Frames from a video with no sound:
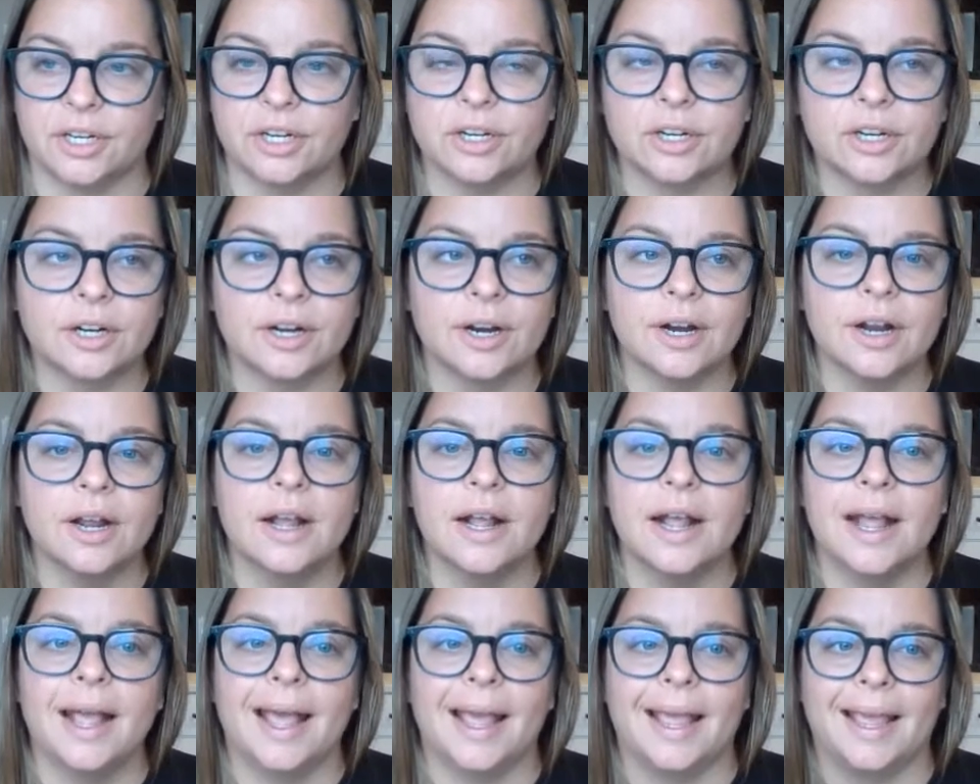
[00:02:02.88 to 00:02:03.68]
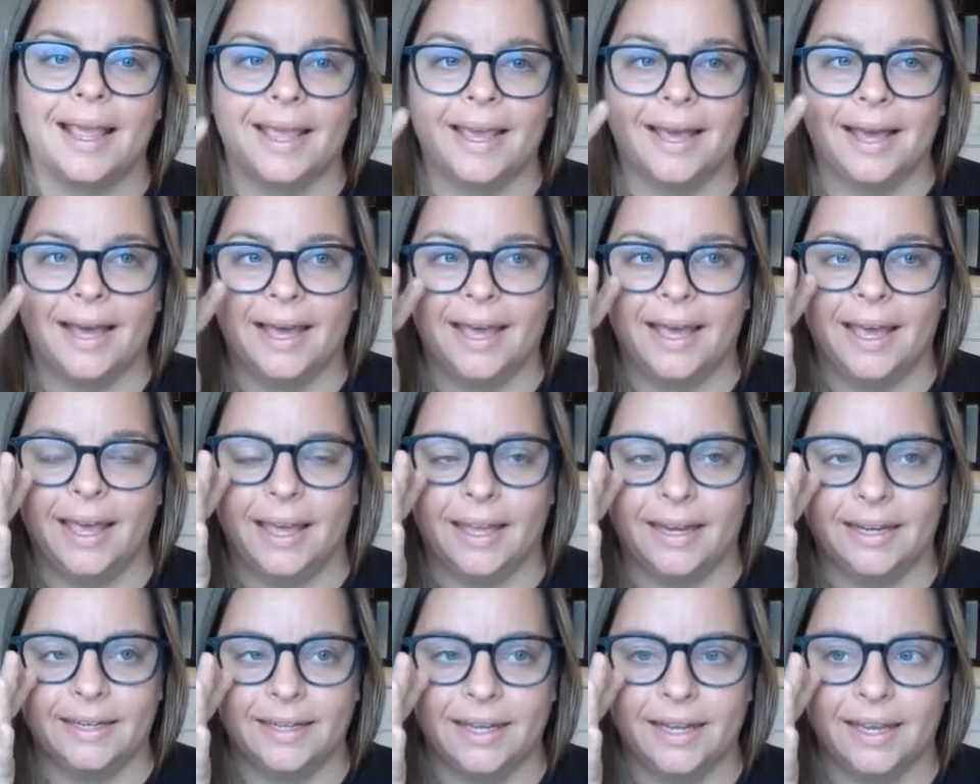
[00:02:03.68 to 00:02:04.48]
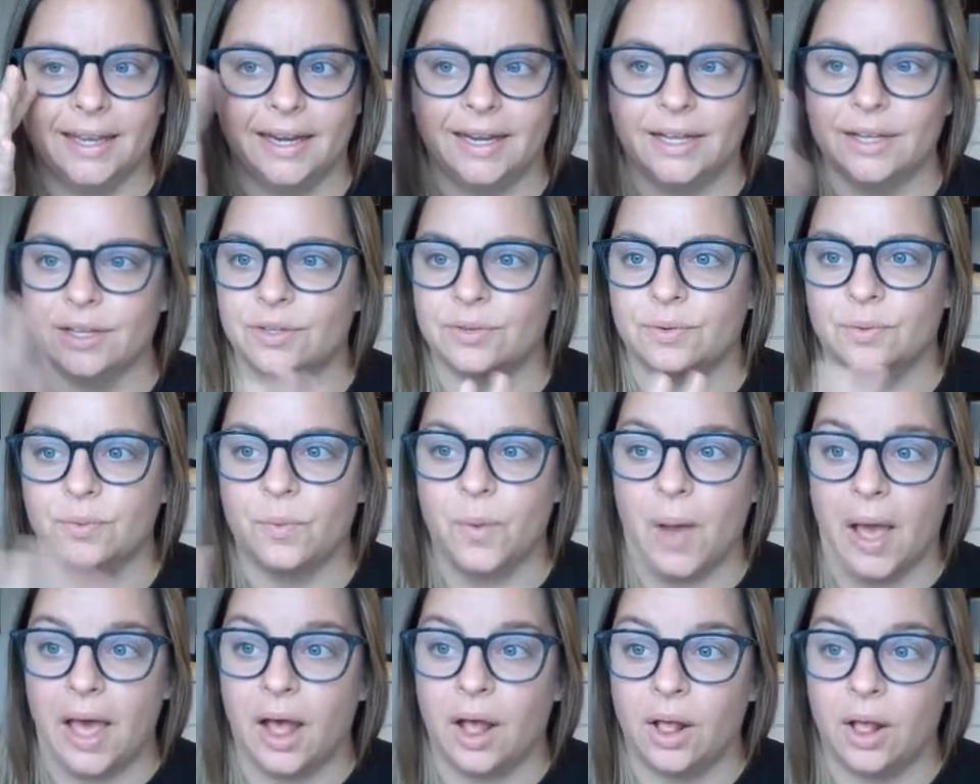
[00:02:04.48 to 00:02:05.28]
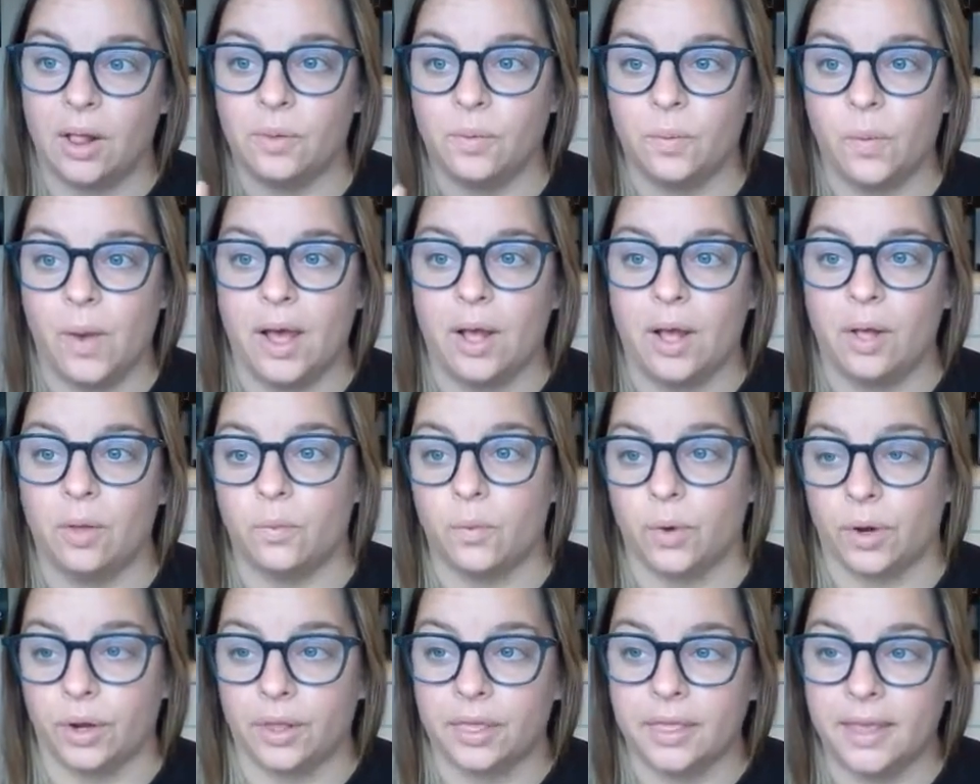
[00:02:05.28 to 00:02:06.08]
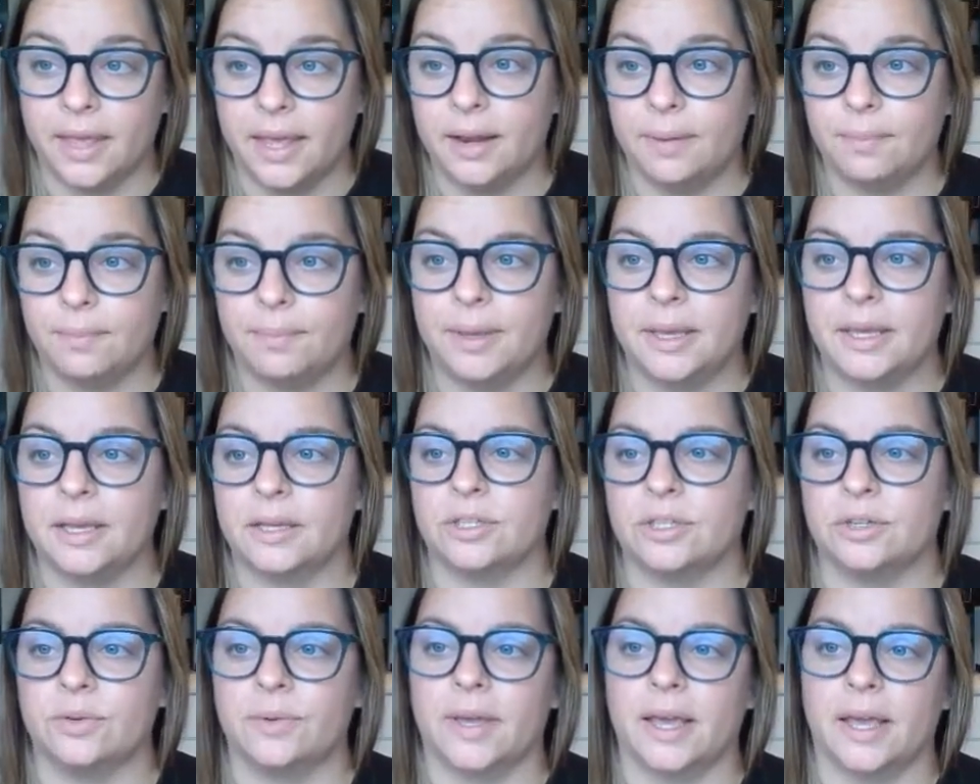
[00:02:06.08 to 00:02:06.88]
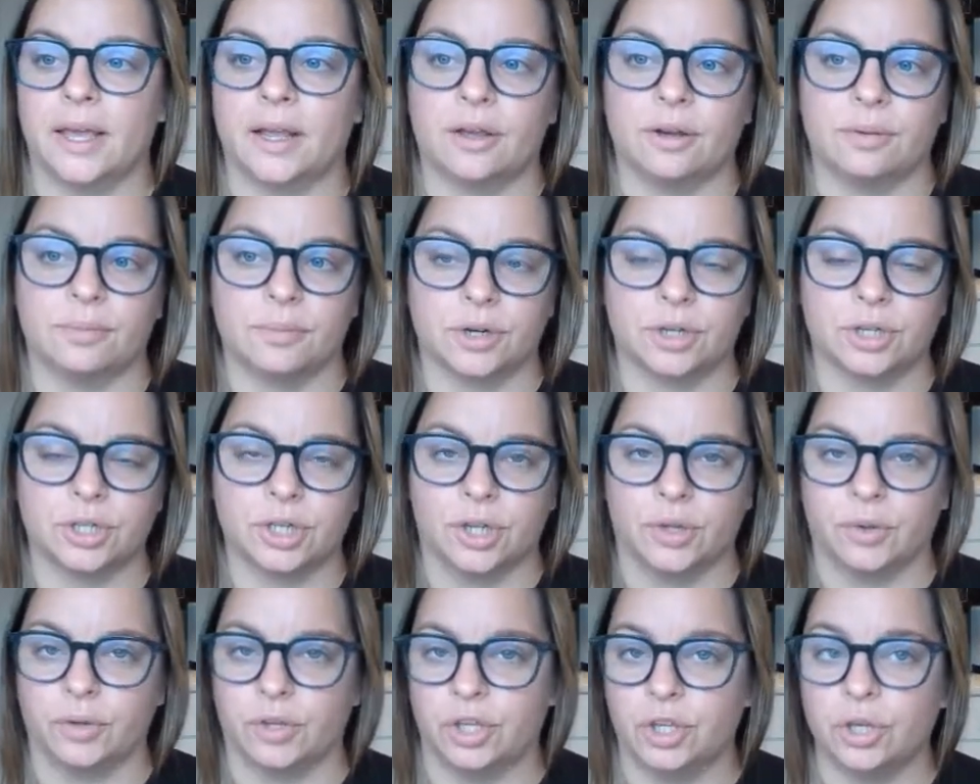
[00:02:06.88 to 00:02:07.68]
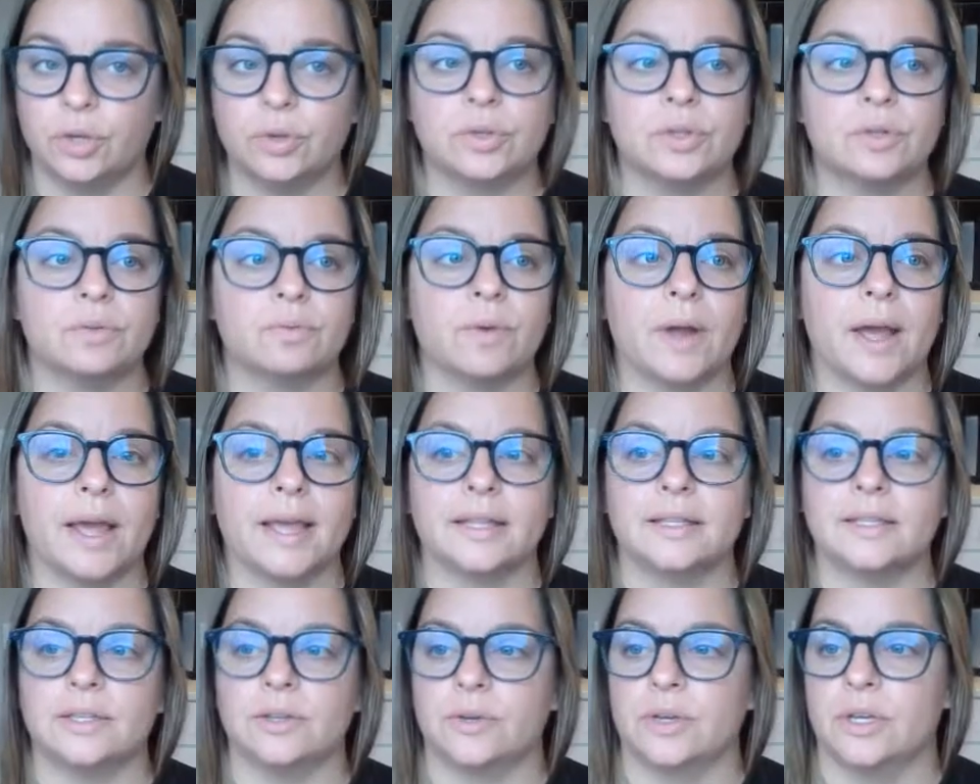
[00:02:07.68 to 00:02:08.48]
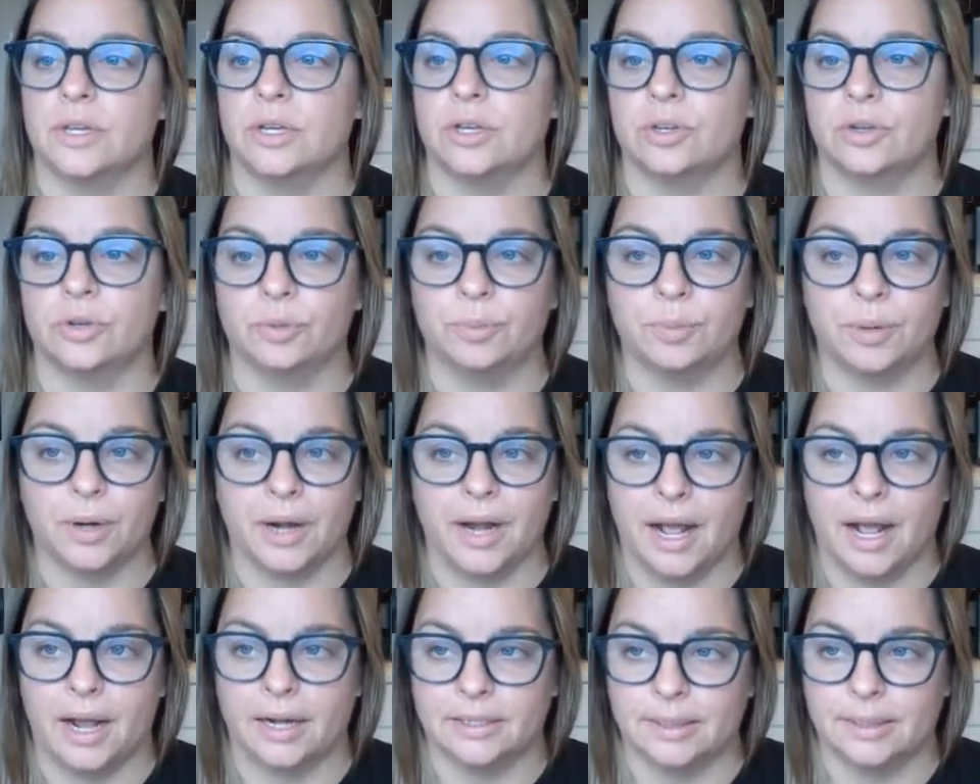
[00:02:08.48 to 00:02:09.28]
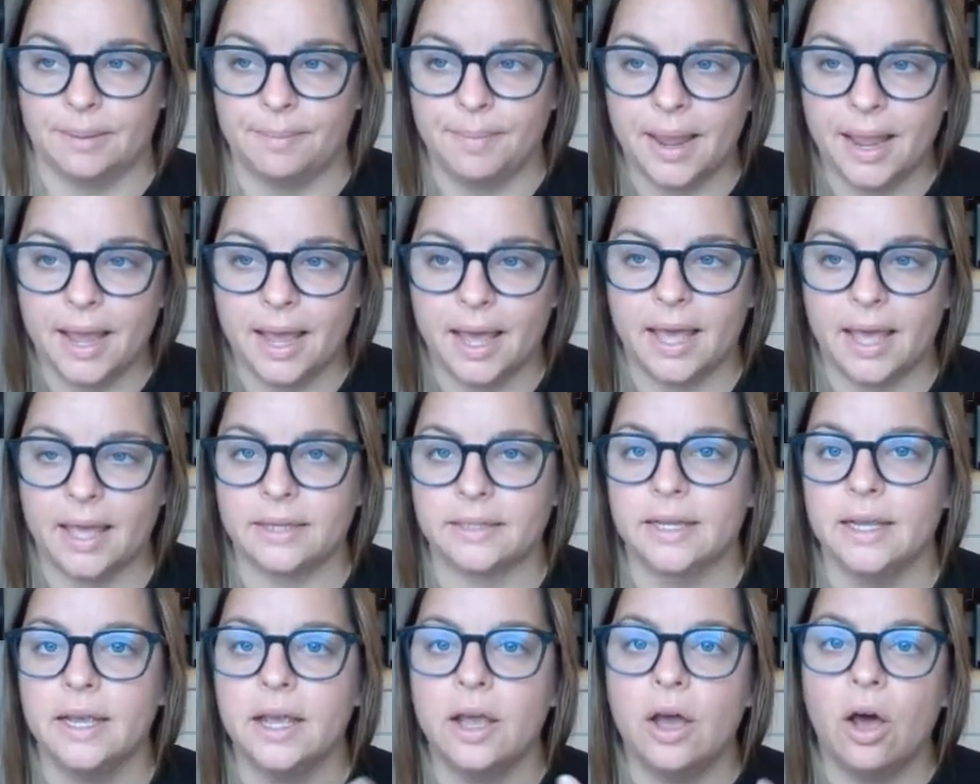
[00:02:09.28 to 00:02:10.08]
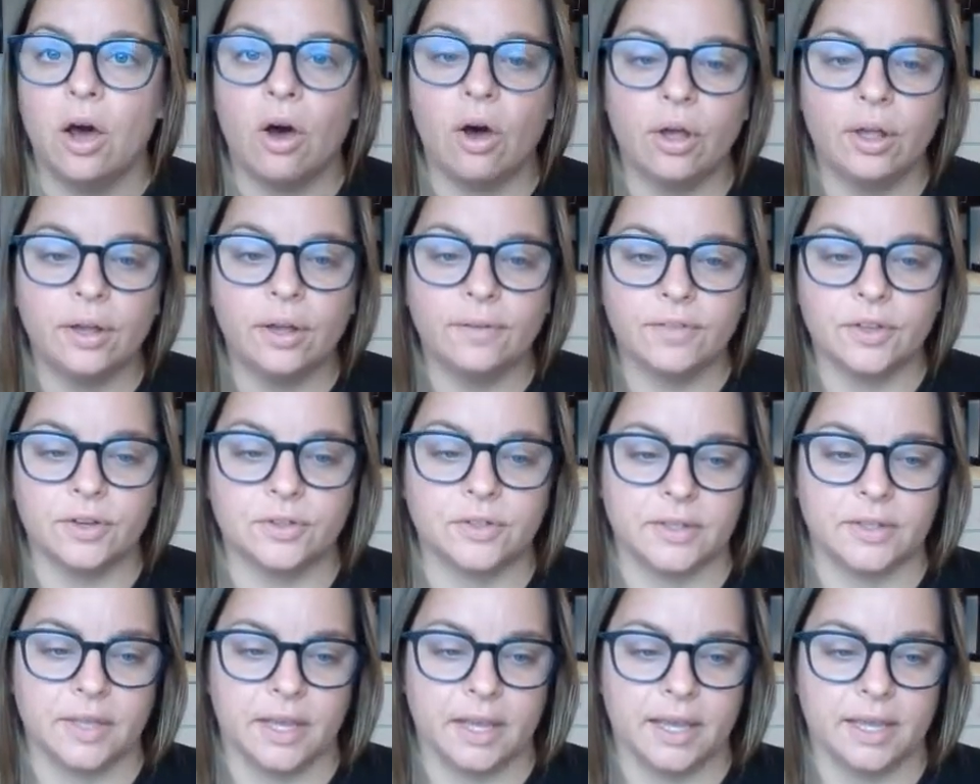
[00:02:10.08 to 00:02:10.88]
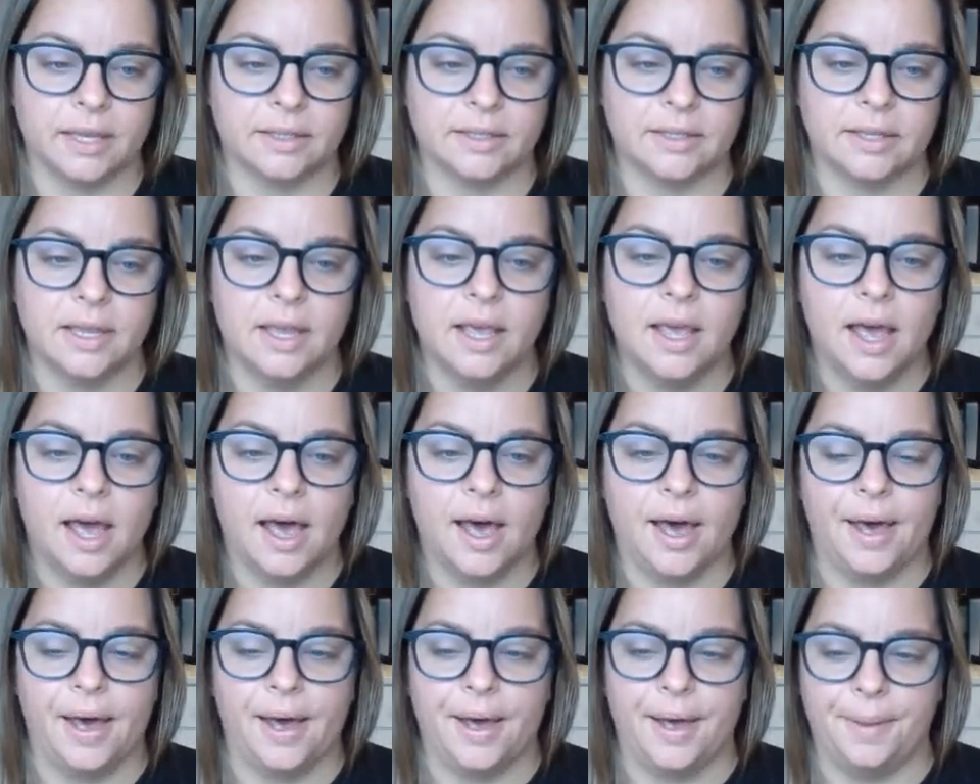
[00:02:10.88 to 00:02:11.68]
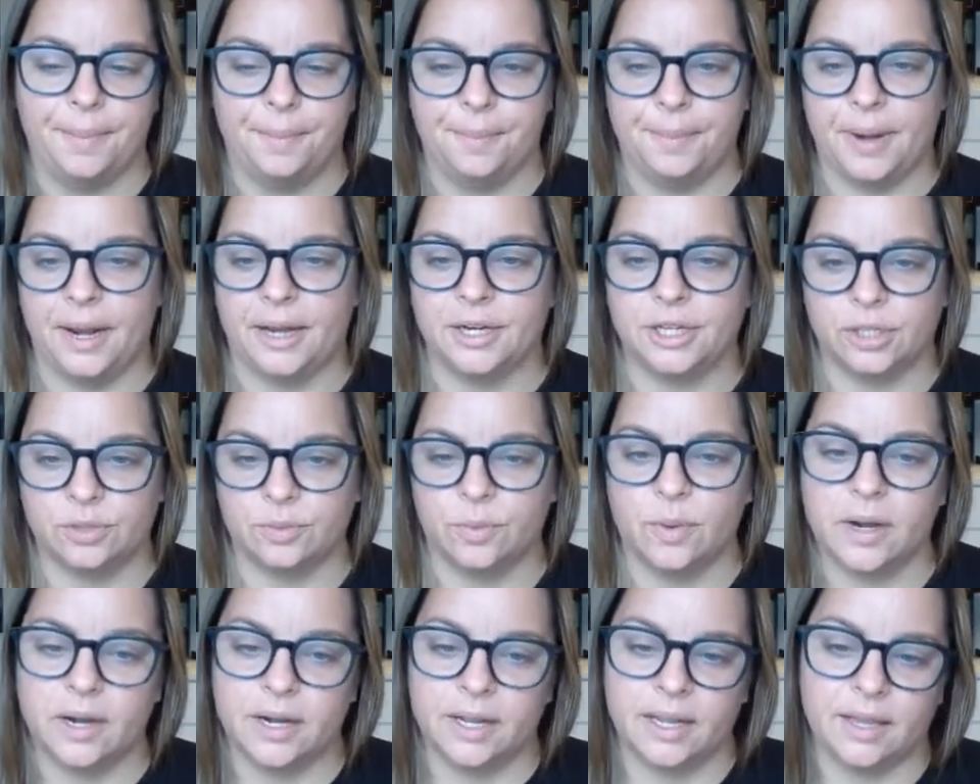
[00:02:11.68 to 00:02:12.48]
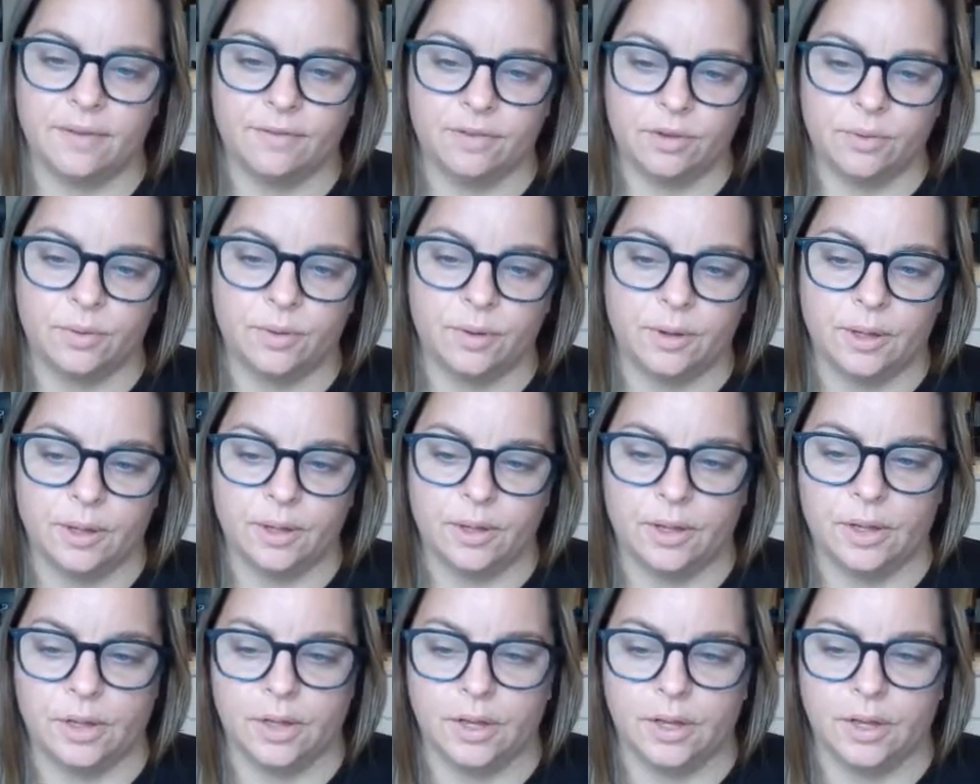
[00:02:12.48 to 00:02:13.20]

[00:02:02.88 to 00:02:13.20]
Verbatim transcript: year, and it is well worth it because you get commercial use rights. You can do print on demand, all of those things. But I just wanted to give you